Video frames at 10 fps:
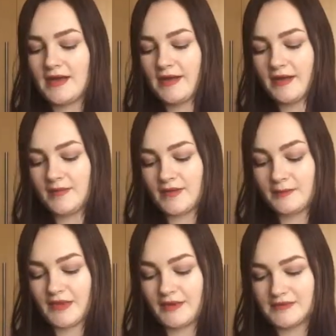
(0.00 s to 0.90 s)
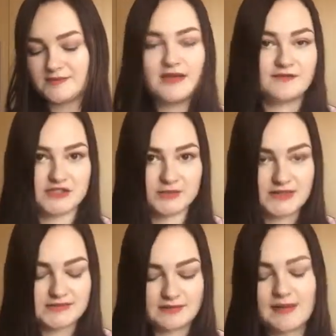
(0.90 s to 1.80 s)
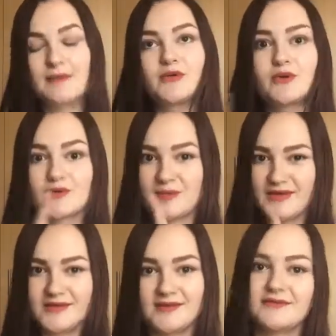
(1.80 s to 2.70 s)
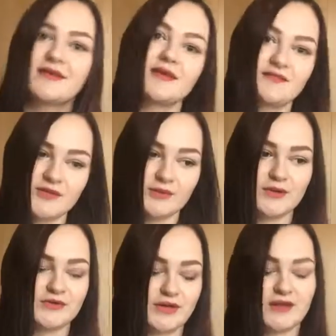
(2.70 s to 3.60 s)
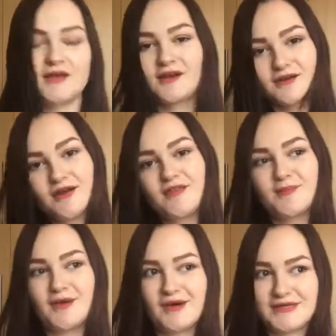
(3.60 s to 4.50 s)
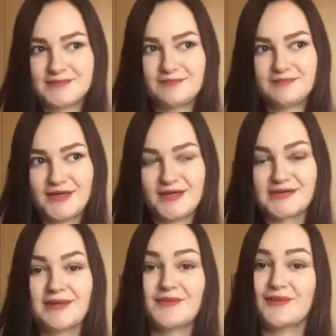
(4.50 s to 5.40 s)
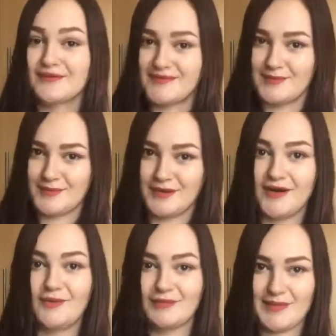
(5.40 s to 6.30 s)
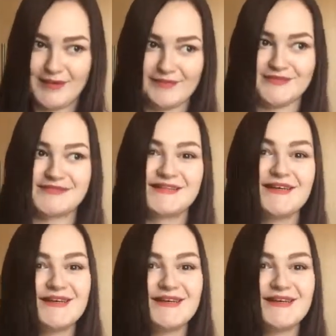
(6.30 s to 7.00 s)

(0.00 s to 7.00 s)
And I'm there, because I'm there for 2 weeks. I'm going to Ibiza, if you're wondering. Not the party part, I'm going to the family part with my parents.